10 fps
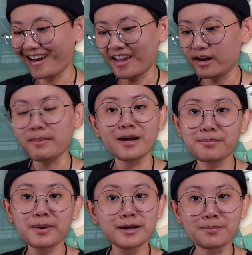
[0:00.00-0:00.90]
And they made a
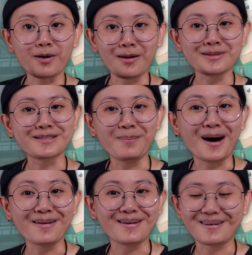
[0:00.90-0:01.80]
pinky promise
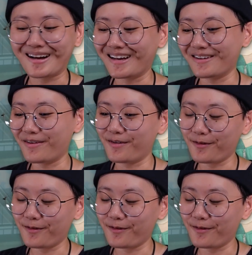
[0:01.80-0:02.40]
about it, right?